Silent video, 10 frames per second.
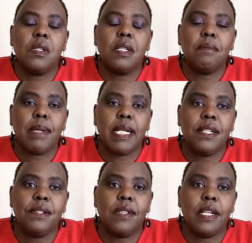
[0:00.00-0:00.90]

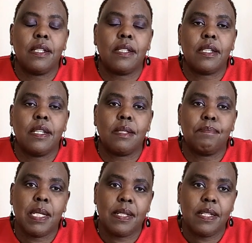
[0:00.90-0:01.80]
remind you that as
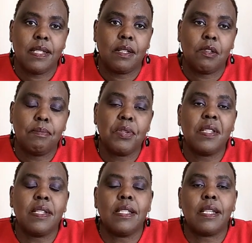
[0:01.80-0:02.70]
much as the
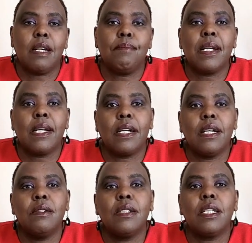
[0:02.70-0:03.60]
community is coming
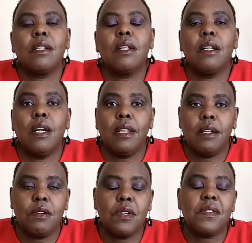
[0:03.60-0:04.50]
around, the
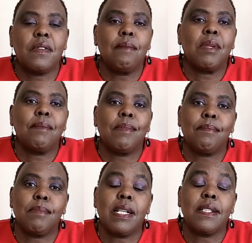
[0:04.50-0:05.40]
close family
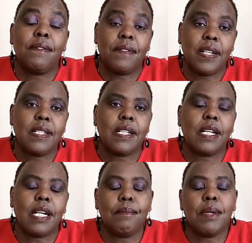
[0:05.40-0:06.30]
members, friends are
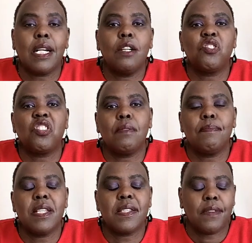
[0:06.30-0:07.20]
coming out to
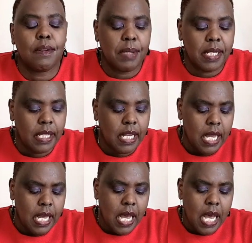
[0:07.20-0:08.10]
help this family,
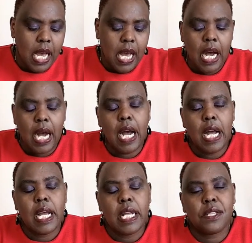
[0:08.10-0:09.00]

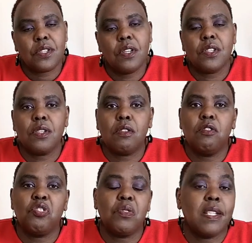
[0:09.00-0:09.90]
it's also
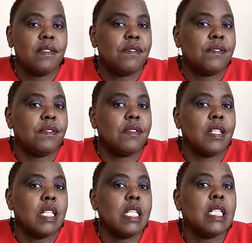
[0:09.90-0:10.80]
good to leave
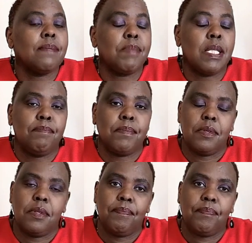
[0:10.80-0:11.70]
these
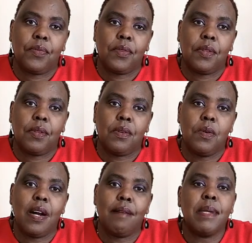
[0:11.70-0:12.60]
people
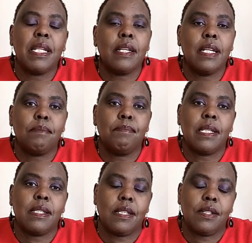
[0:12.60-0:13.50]
who have been hit by
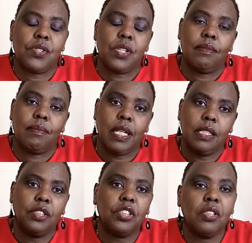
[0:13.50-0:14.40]
such
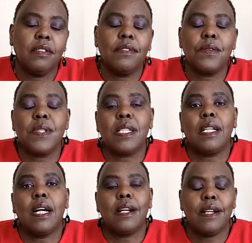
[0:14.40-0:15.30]
an issue of
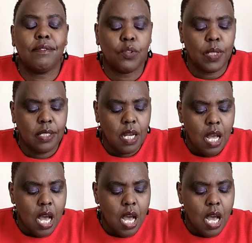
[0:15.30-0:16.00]
losing a loved one,